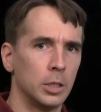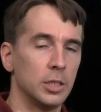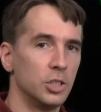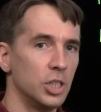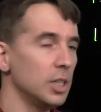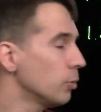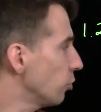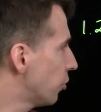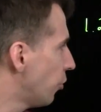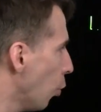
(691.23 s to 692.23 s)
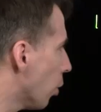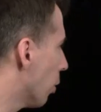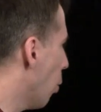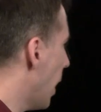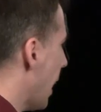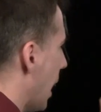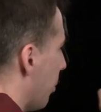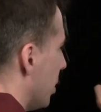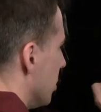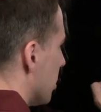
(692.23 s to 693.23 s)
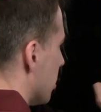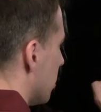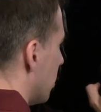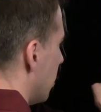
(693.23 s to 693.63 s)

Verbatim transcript: to G equals four, what happens?